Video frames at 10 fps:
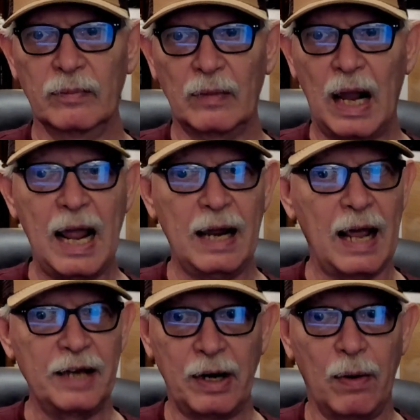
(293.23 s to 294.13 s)
And
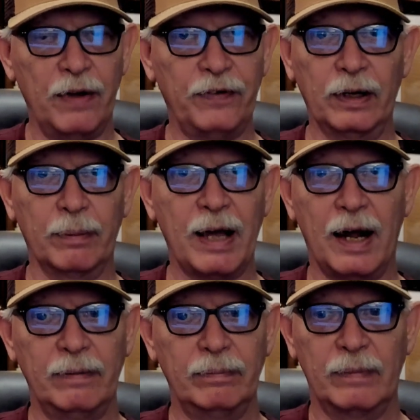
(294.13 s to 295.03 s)
that's how I feel about
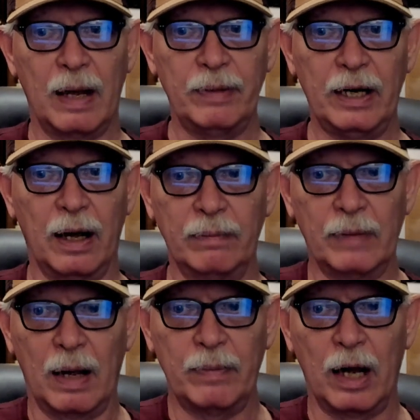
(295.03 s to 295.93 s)
it. I mean, I'm
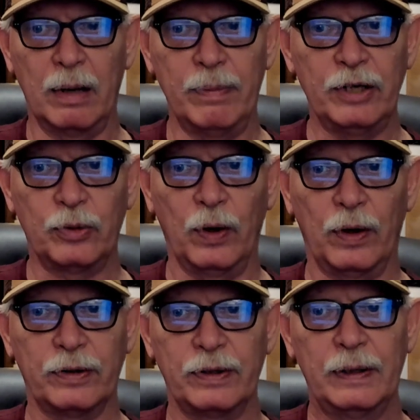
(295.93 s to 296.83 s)
not going to mince words.